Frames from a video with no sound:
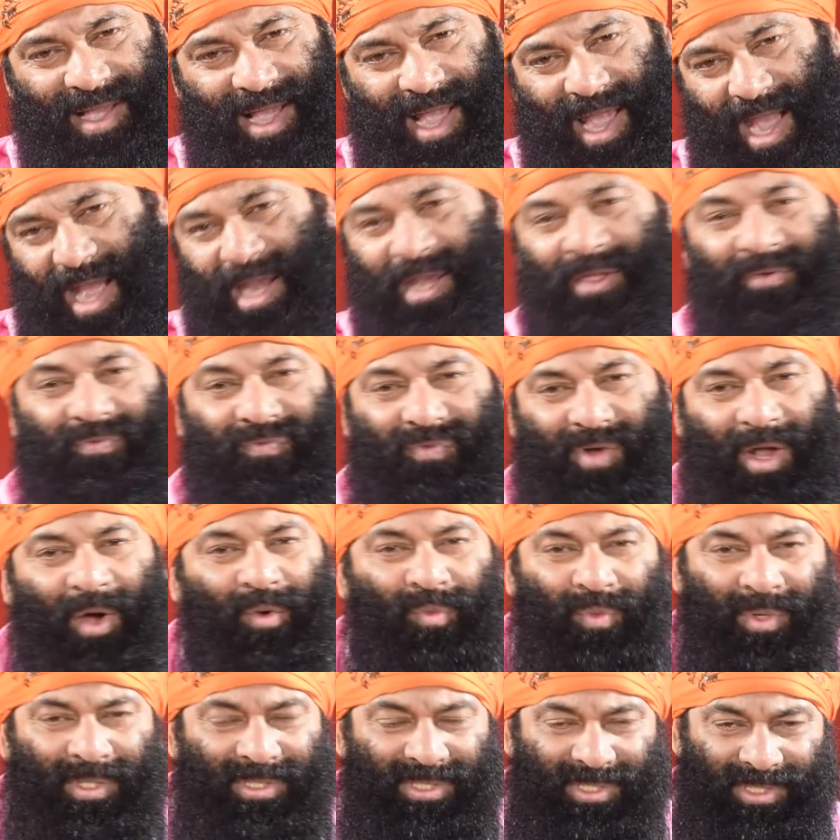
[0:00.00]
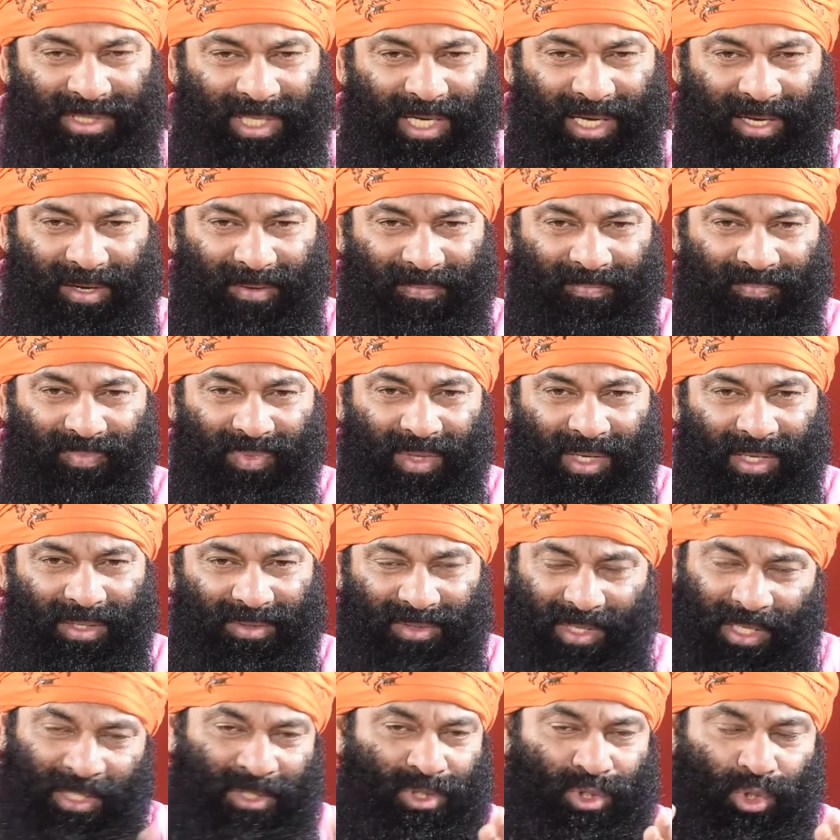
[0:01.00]
And if love is there,
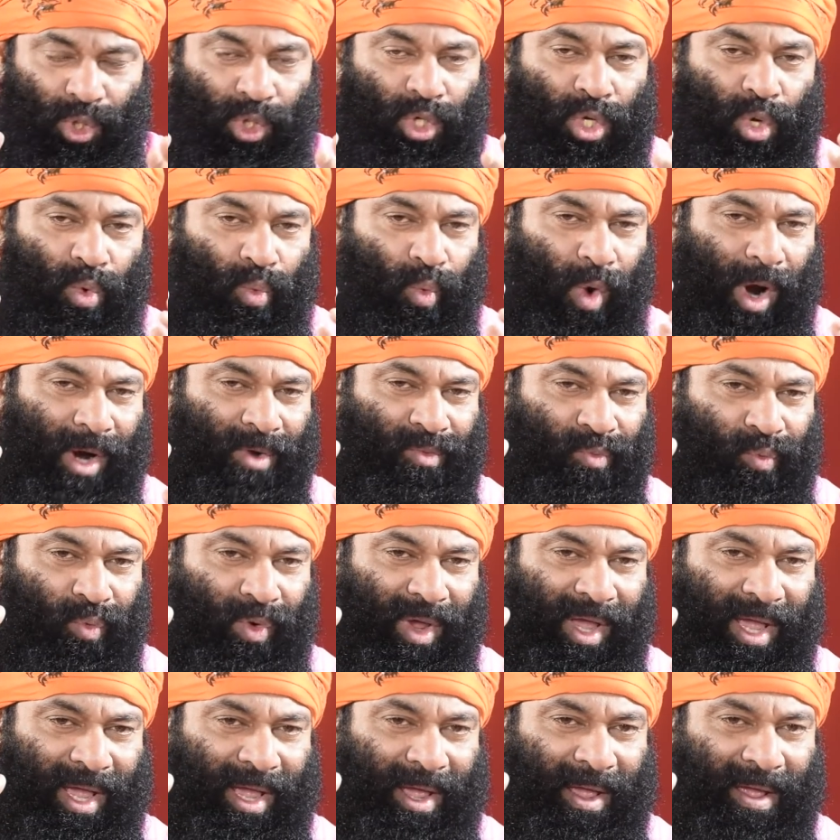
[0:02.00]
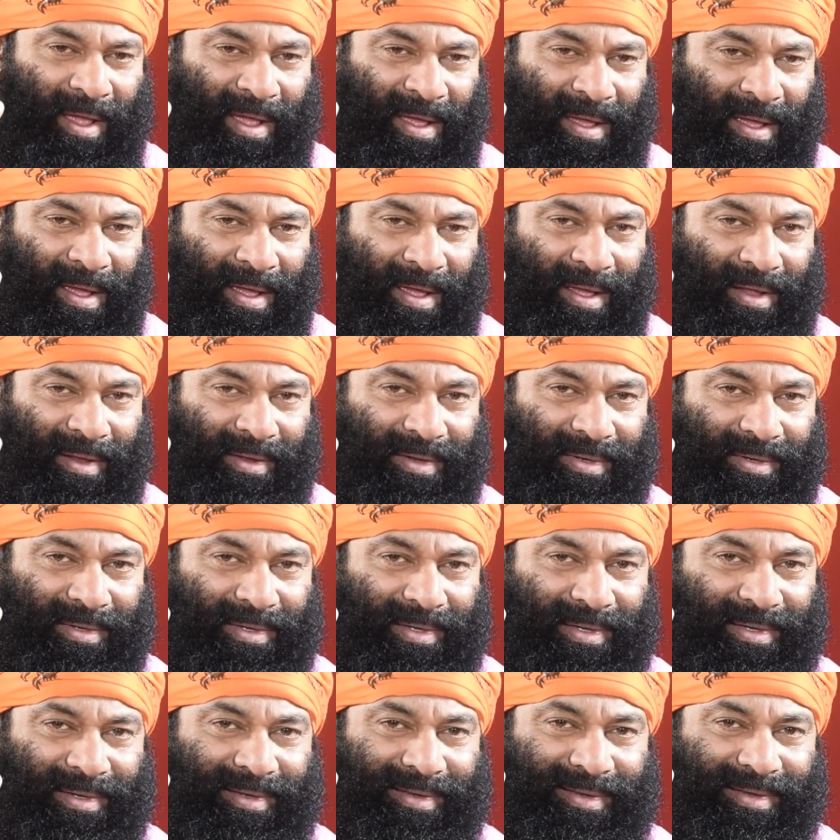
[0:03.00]
there's only one way.
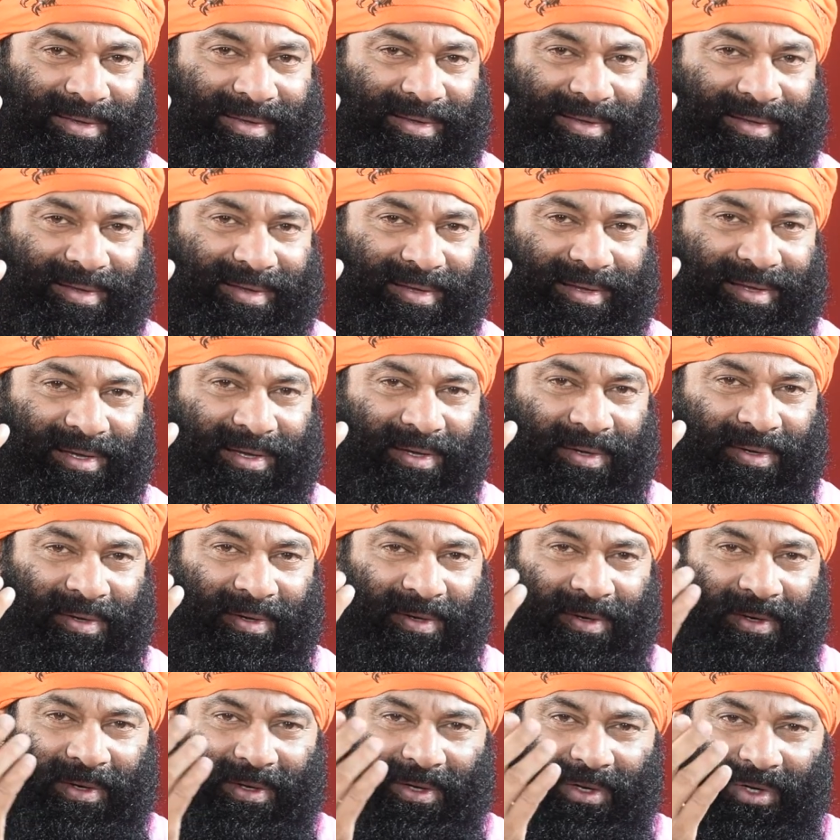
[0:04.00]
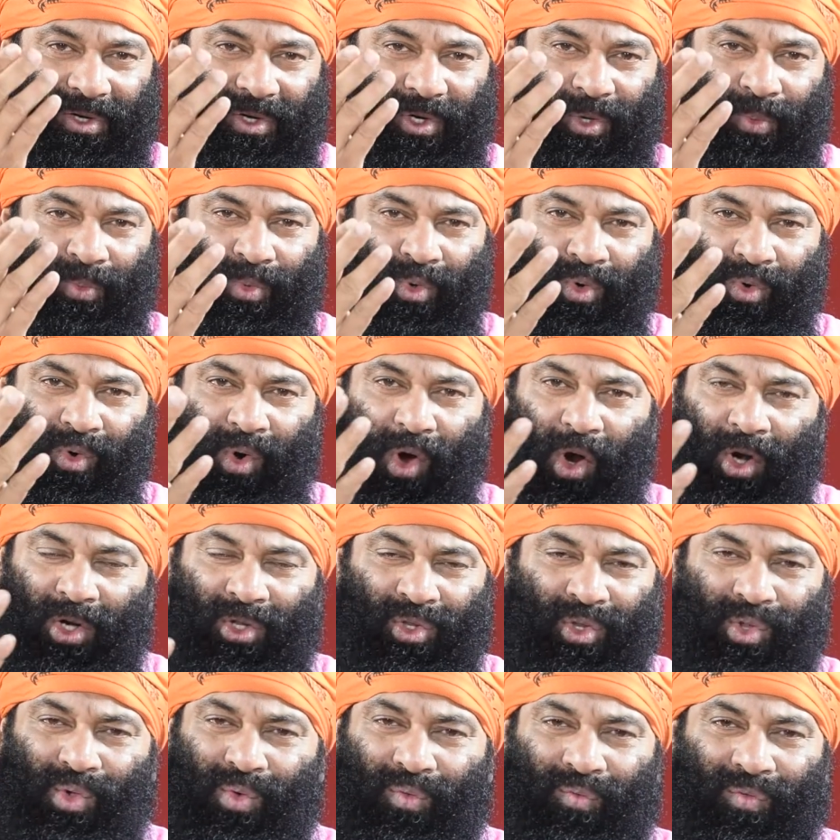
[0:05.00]
Remove
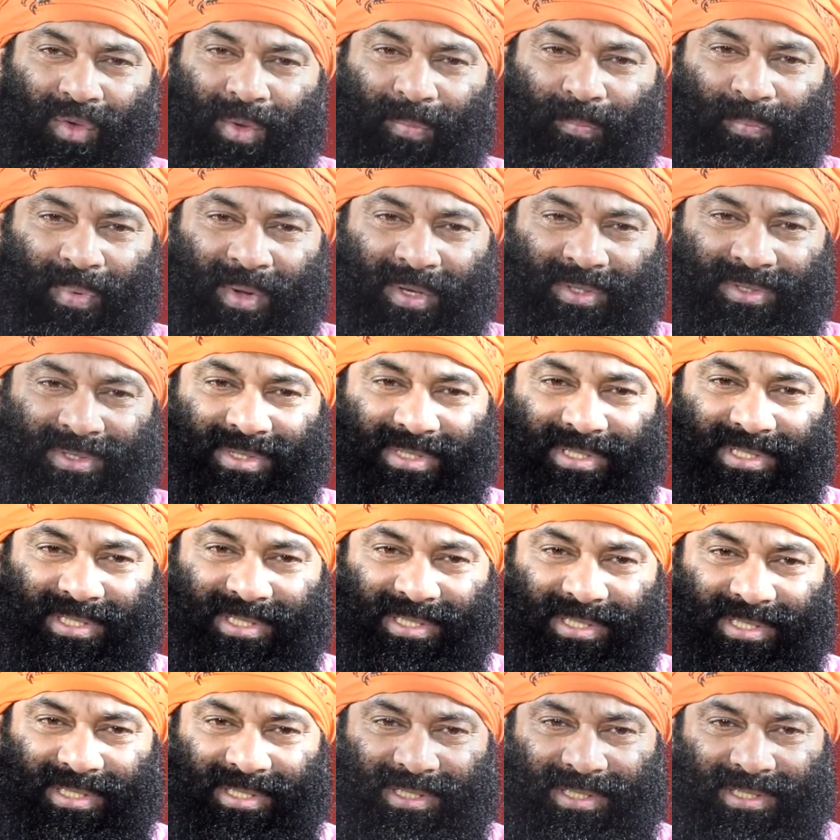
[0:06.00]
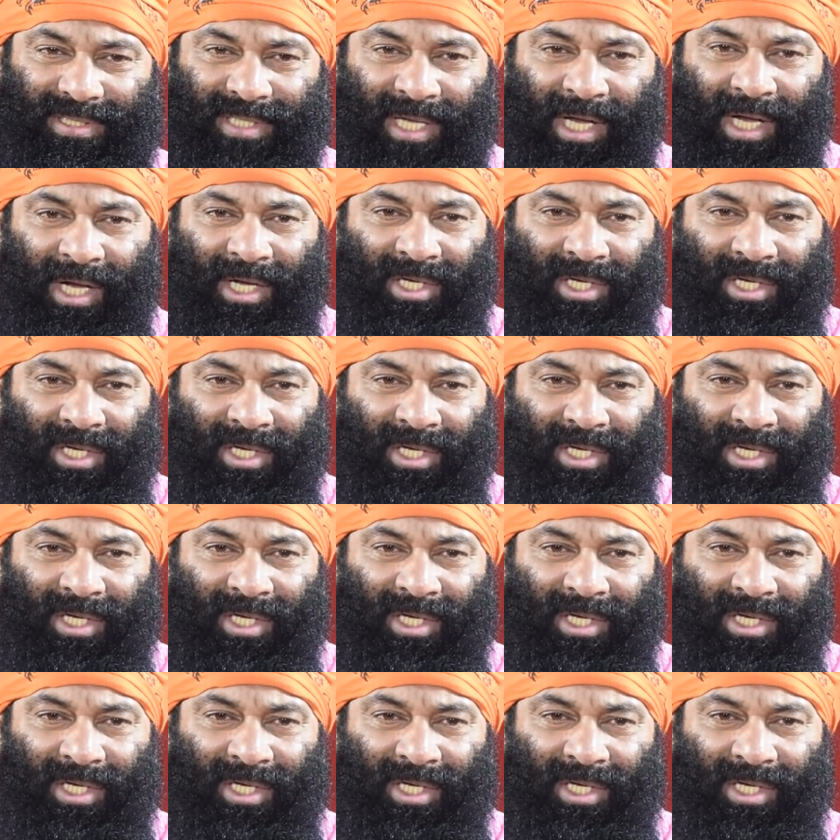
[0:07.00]
all the weapons.